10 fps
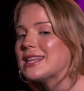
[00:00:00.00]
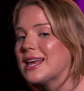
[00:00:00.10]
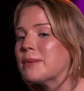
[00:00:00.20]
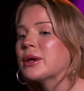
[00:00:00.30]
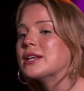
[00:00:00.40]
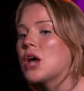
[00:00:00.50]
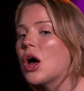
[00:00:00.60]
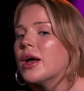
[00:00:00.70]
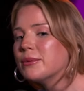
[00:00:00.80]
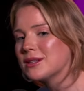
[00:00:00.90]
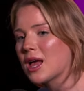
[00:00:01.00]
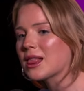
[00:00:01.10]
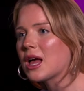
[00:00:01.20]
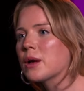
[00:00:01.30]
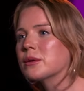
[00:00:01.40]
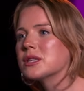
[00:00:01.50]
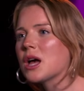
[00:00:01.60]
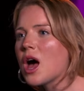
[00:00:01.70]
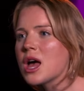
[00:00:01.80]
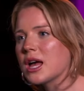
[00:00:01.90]
think, because I was like,
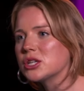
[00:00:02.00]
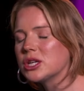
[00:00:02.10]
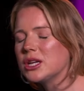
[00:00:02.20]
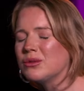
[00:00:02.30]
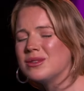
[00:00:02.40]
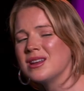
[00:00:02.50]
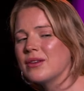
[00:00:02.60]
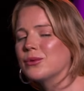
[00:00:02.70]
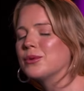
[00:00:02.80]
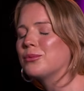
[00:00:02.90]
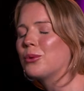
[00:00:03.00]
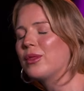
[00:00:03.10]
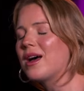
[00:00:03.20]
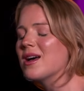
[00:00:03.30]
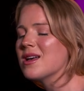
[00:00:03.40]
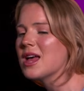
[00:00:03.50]
you'd never would have bought that.